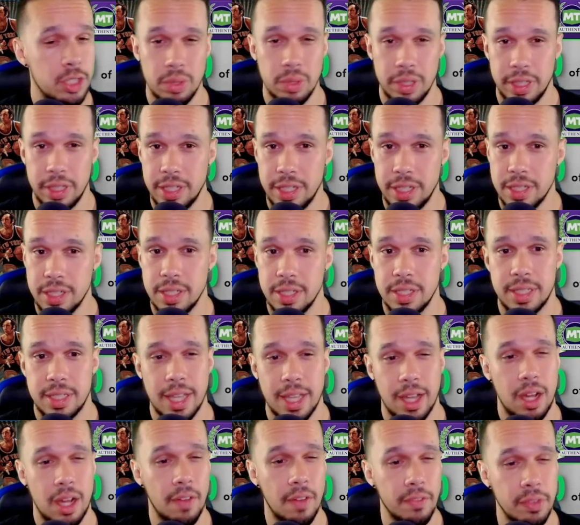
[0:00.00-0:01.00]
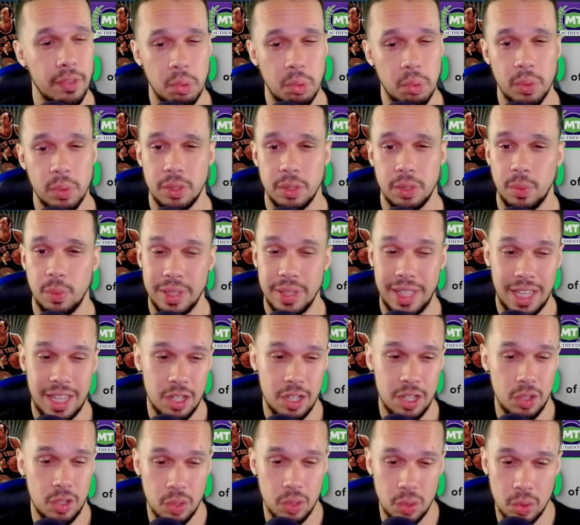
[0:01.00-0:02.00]
releases, get comfortable with what they
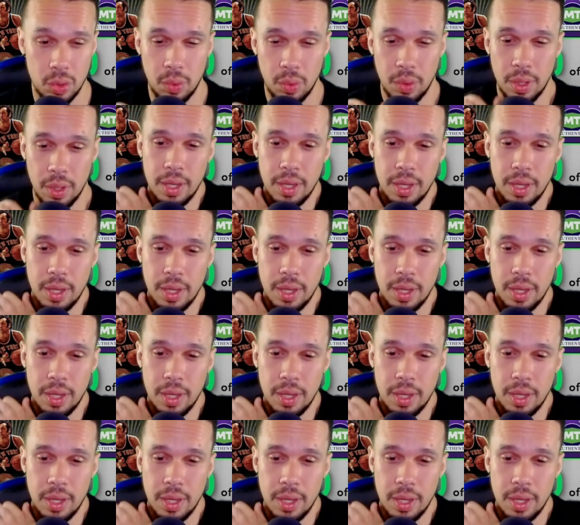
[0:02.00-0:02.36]
can do.